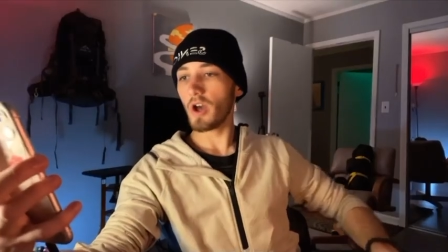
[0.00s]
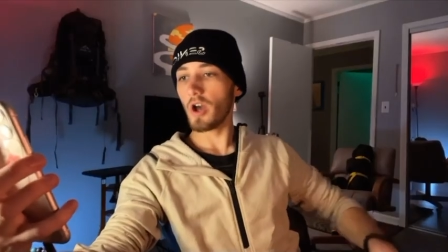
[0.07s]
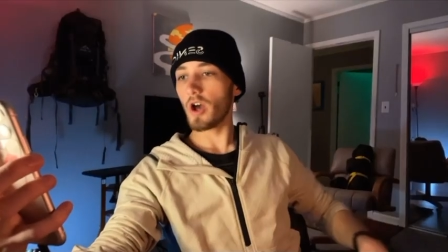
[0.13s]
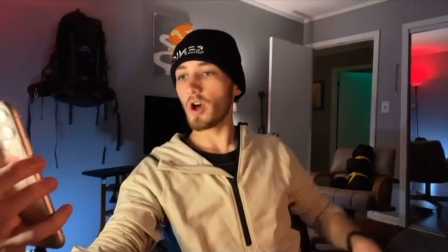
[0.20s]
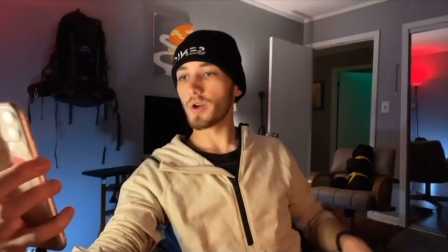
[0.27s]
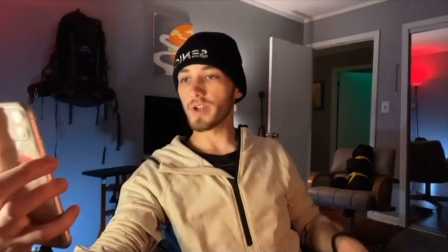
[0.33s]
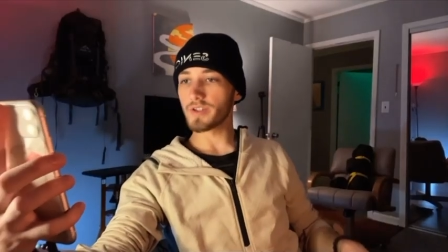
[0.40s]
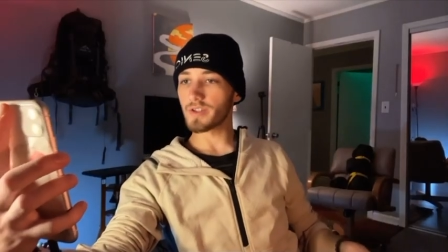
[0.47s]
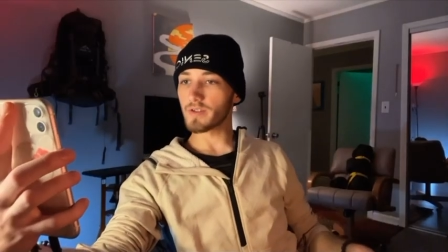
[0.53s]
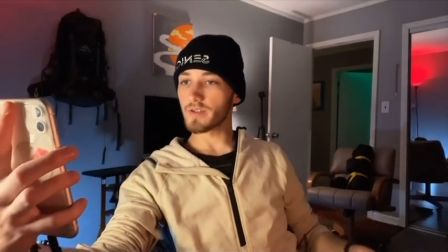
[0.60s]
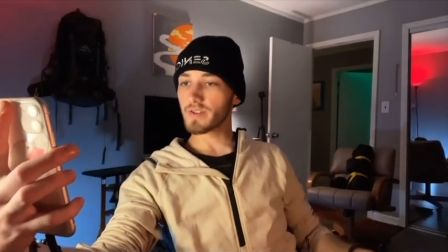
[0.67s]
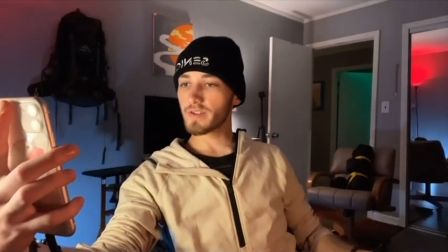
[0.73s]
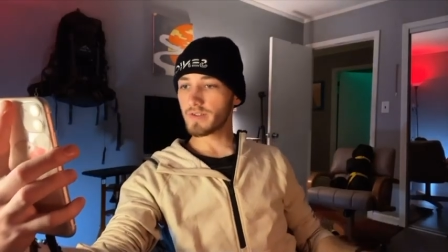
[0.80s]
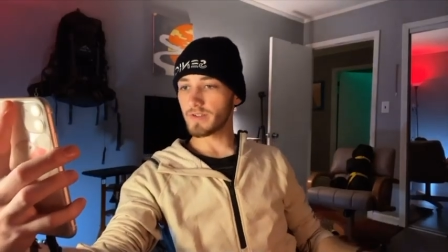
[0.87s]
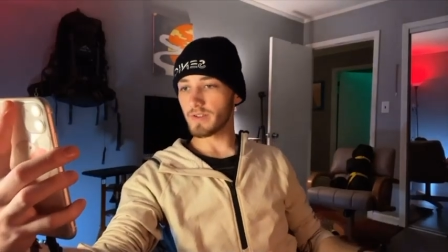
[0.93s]
Okay, so
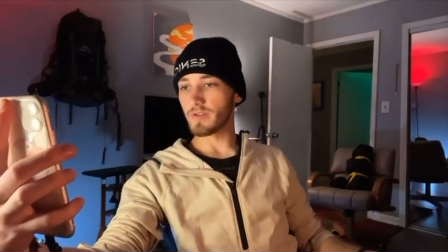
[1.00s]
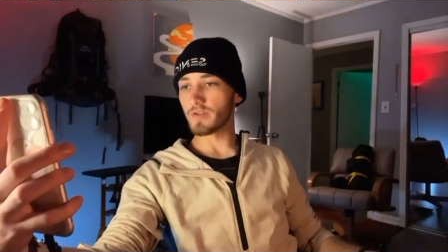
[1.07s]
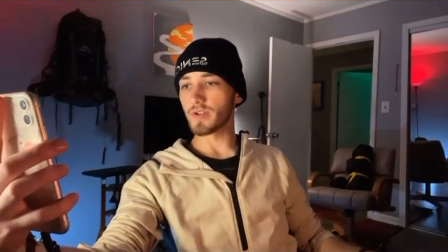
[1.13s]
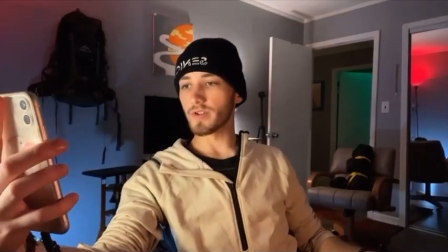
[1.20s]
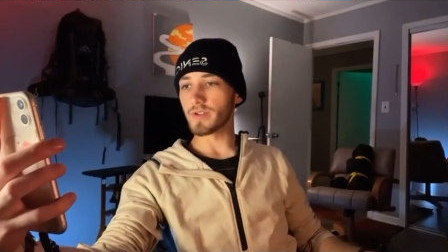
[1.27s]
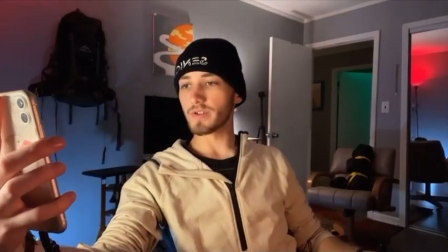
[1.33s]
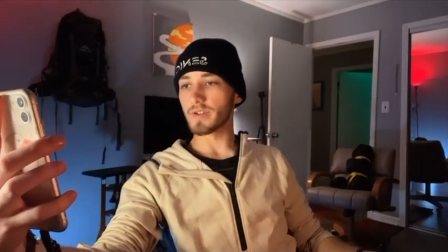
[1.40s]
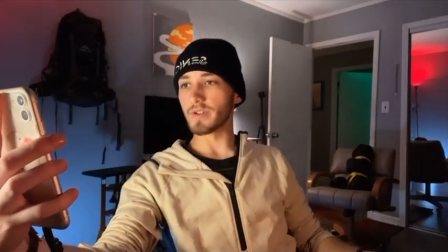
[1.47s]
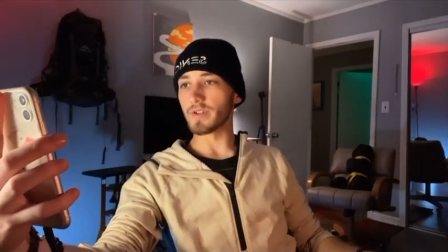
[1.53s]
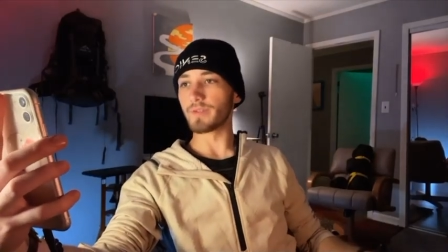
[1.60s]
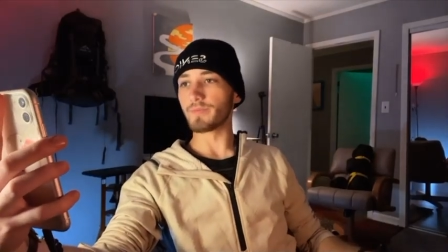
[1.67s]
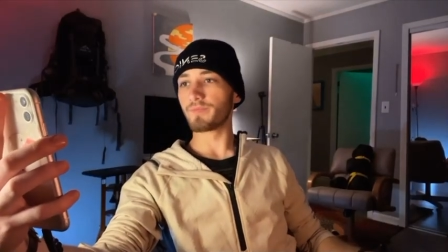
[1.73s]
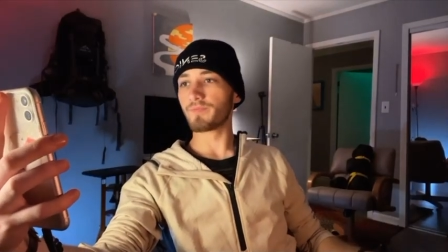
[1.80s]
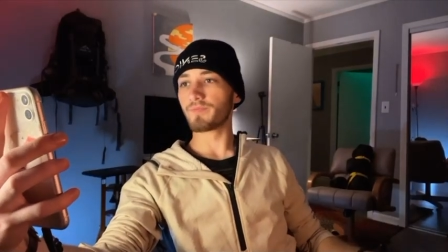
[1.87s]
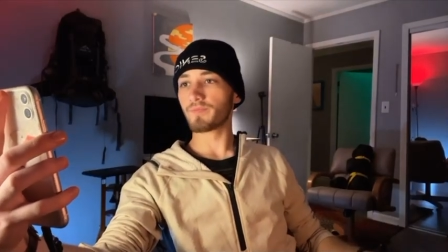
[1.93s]
this is interesting.
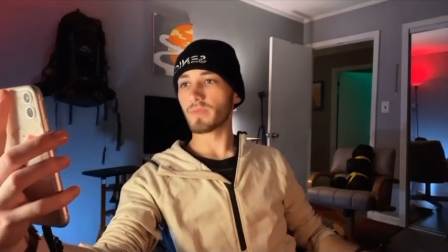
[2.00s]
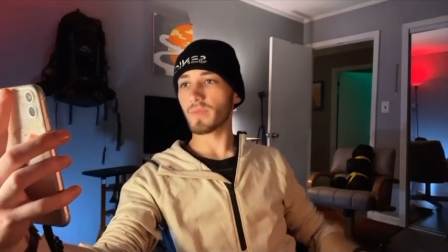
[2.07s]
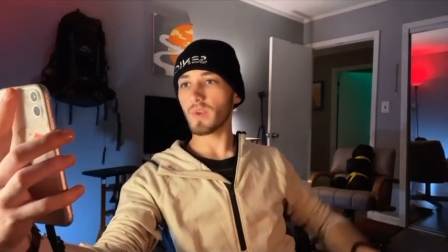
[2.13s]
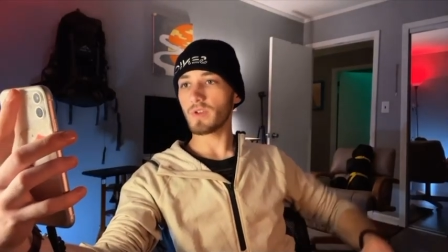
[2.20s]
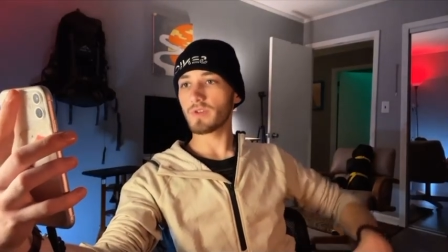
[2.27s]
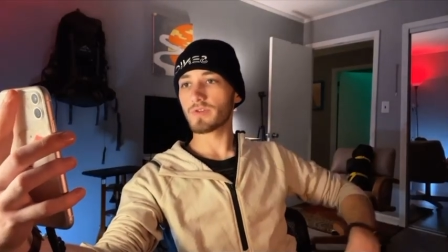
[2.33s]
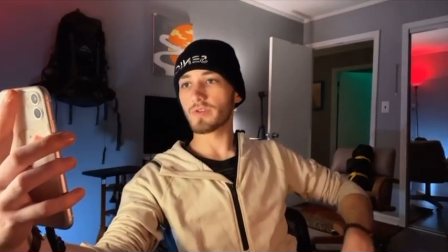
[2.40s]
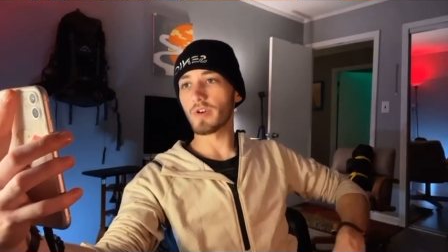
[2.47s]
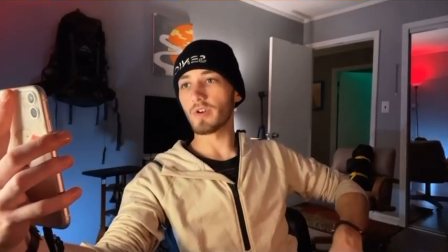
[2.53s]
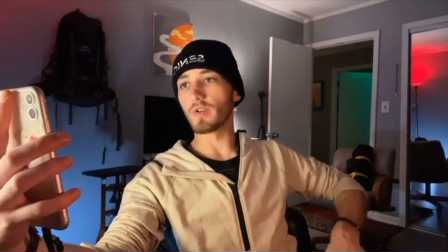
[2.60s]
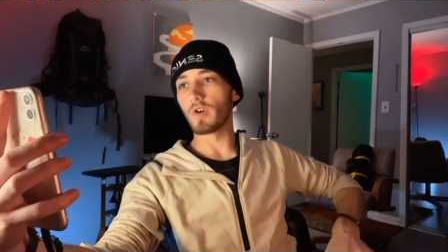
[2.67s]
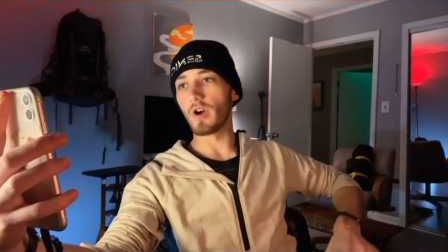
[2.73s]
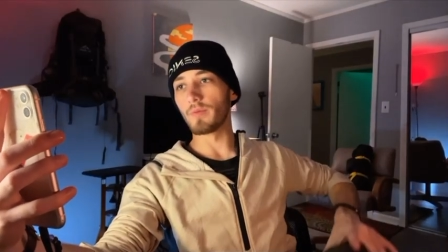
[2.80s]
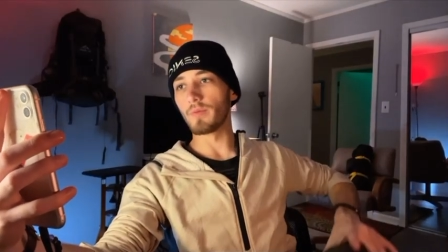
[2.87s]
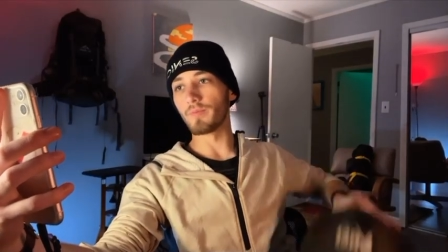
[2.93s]
So
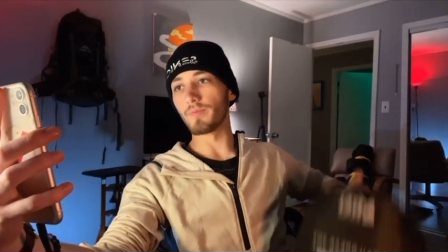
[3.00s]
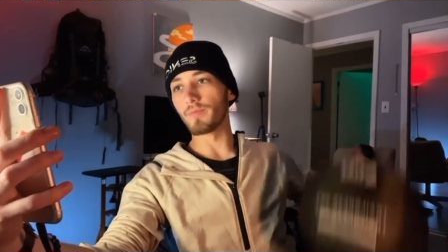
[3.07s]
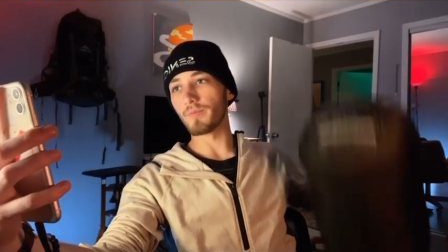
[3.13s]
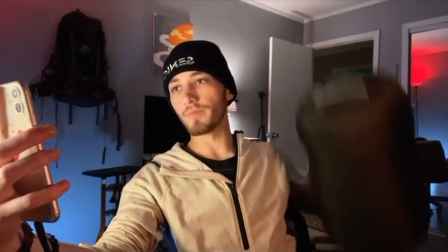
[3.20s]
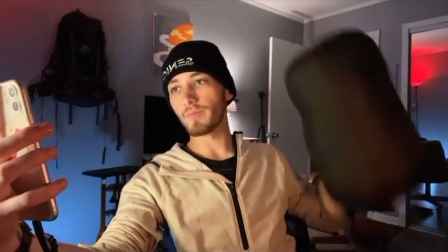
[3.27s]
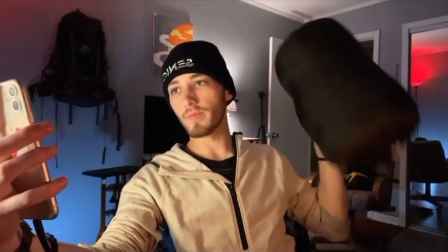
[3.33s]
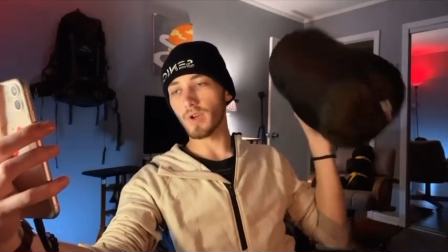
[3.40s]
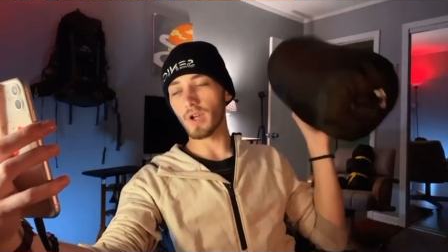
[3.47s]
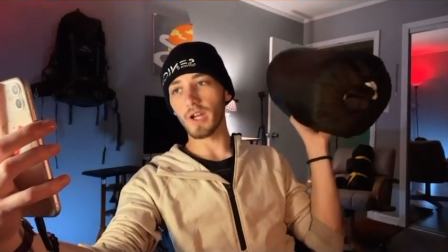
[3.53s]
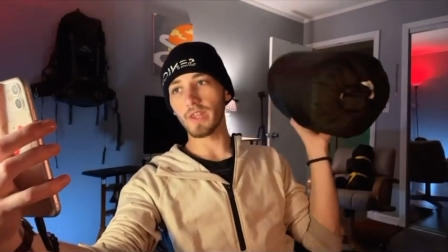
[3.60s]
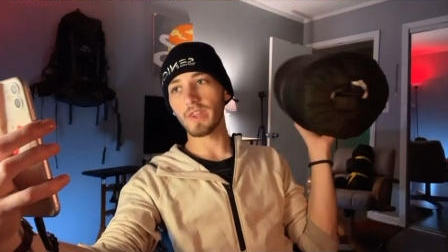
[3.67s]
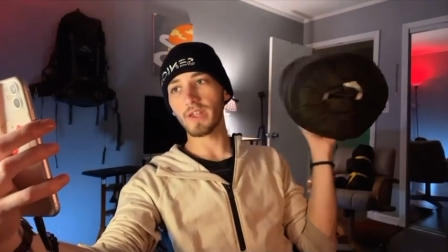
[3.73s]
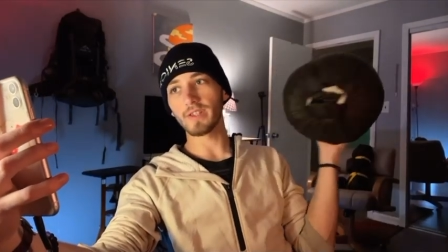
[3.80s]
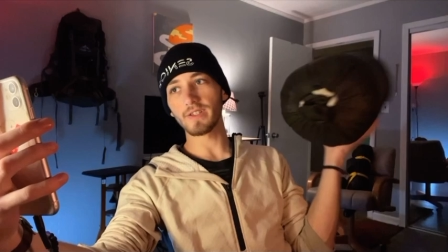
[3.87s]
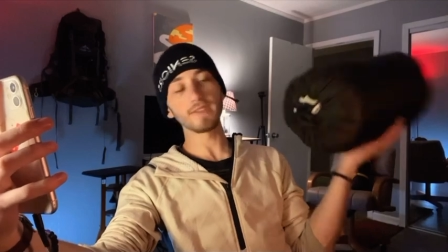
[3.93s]
um, I
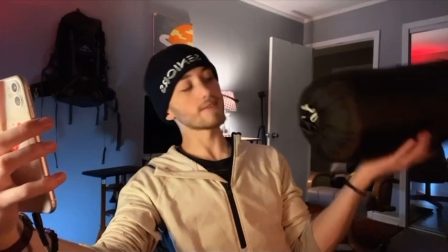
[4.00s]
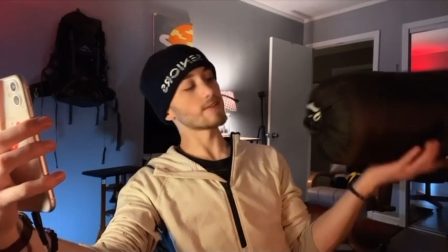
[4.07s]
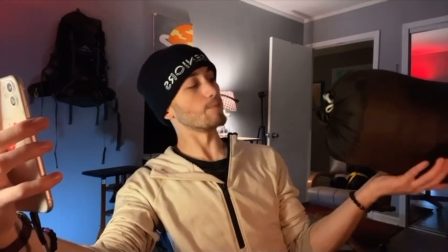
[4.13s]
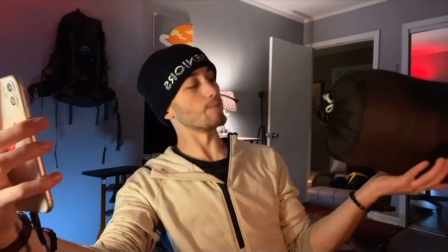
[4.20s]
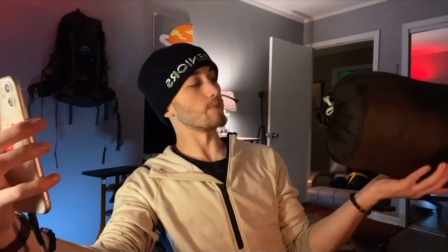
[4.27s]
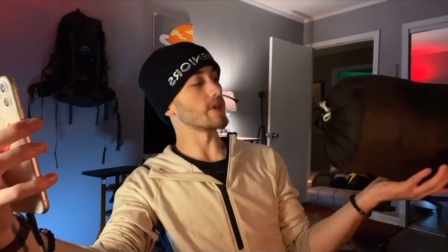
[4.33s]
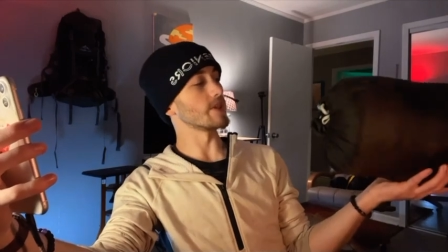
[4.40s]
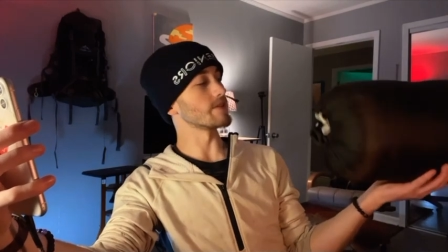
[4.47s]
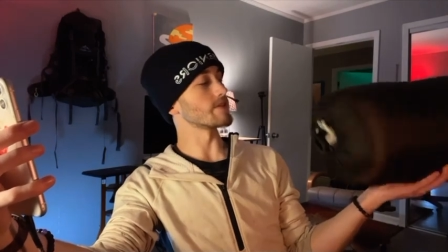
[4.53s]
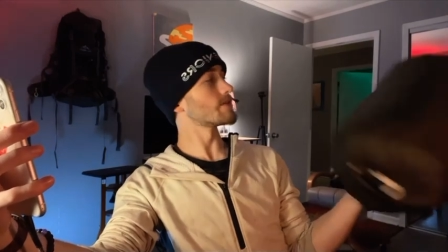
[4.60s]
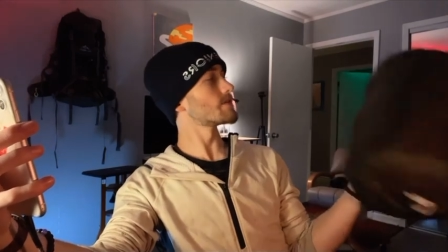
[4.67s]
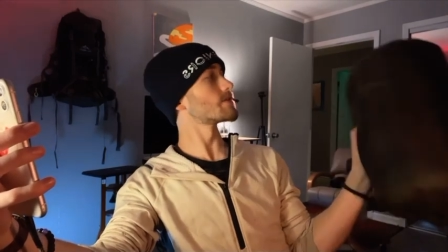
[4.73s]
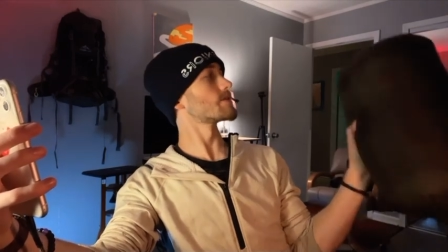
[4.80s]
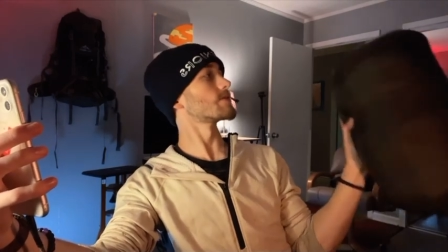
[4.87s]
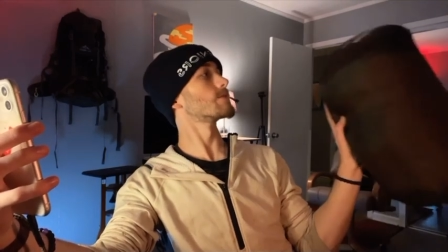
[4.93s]
think this is the
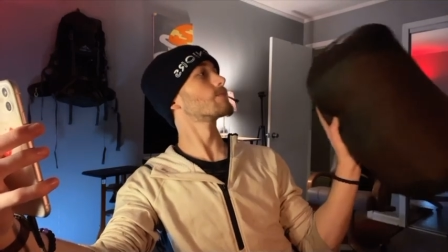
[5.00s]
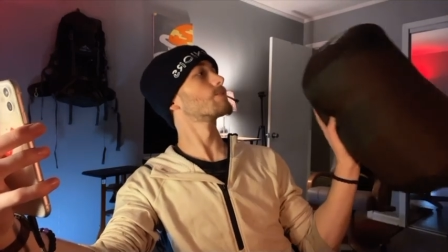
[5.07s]
men's